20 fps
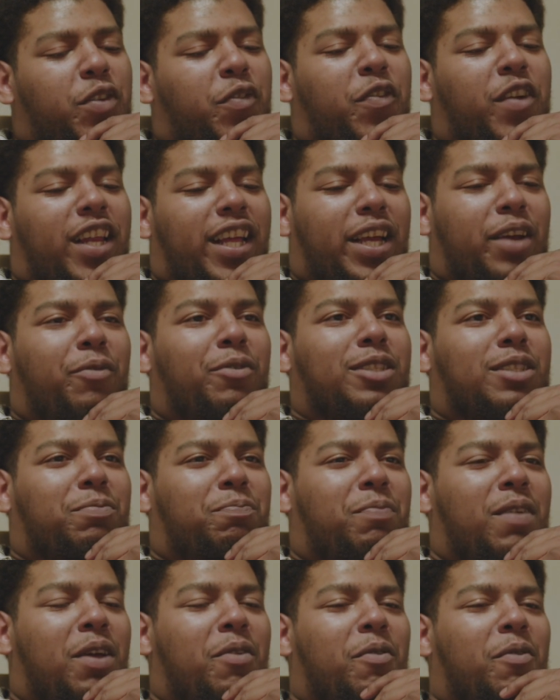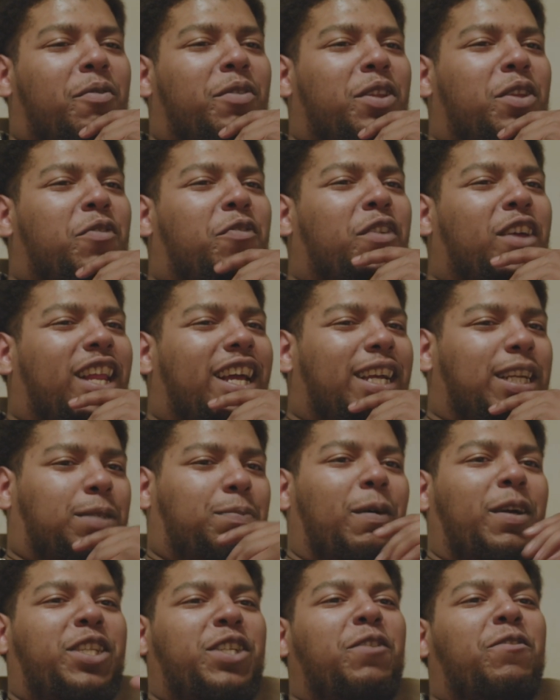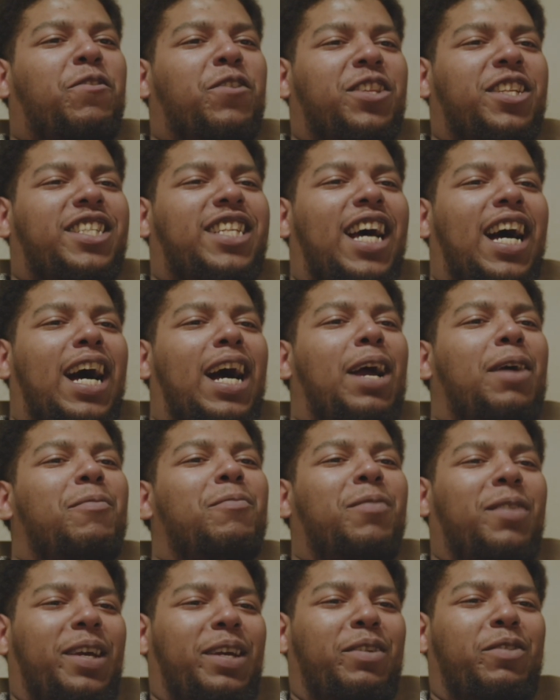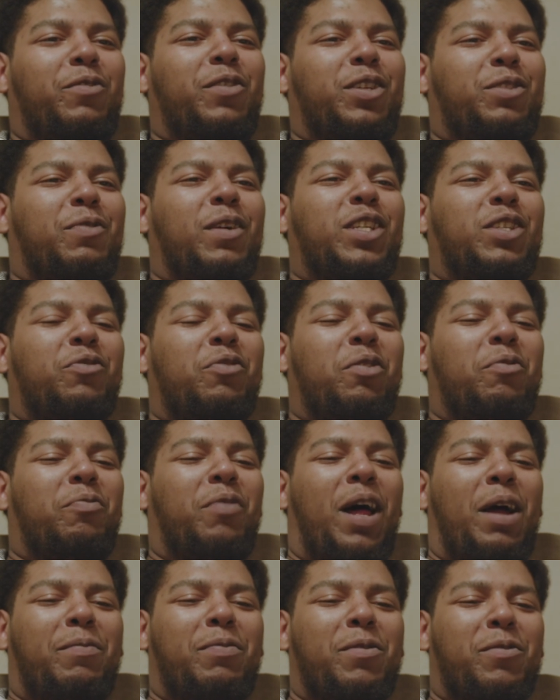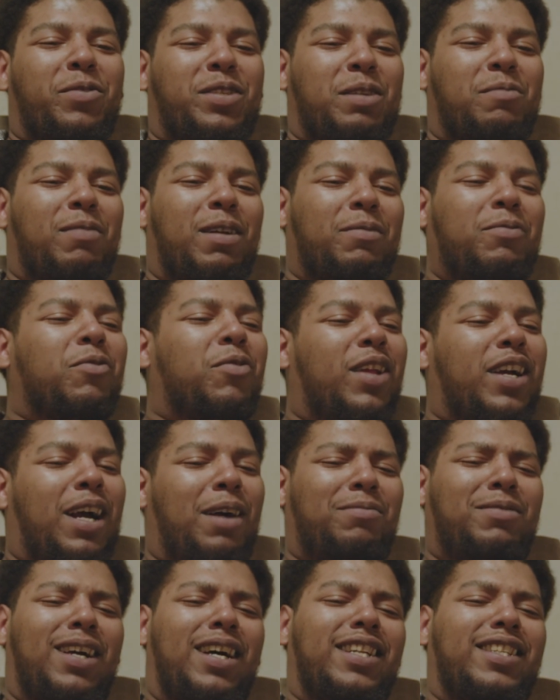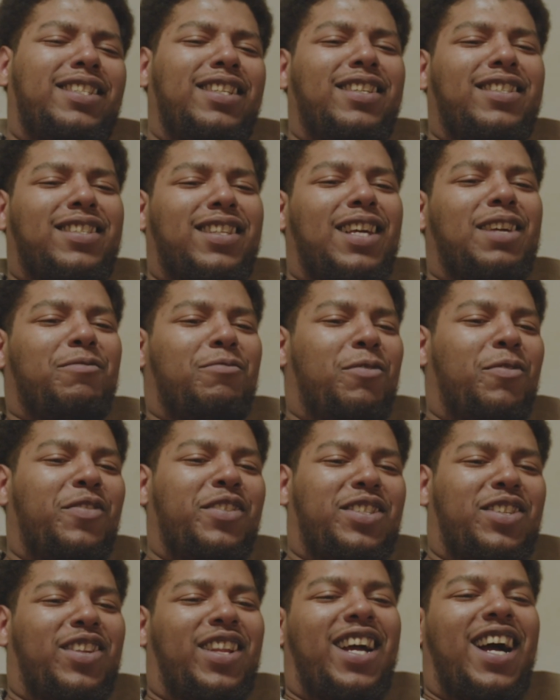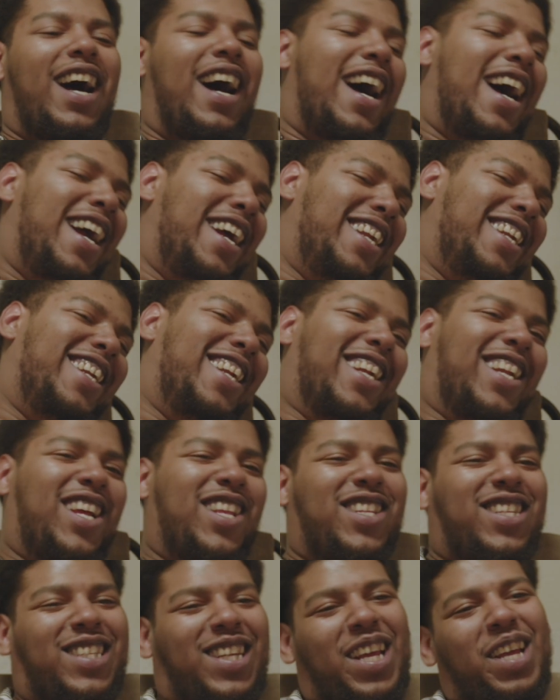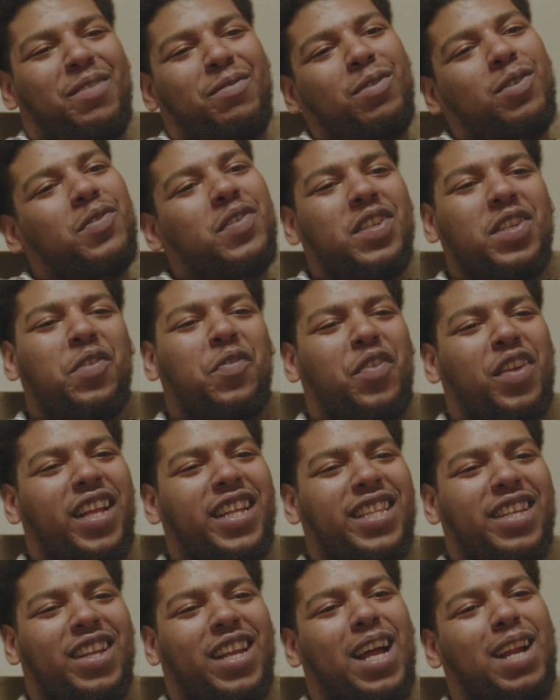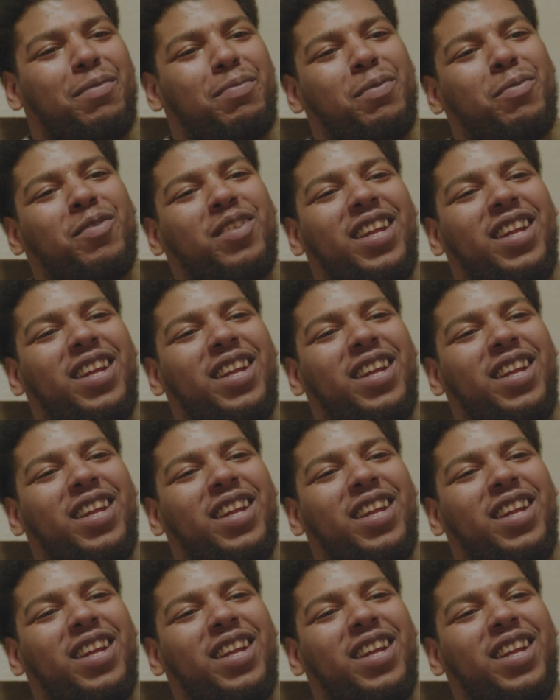Do you feel like it was... Would you feel like, especially for the time, especially when some black people were like, I'm tired of seeing slave movies. They're like, all right, another slave movie. Do you feel like a lot of people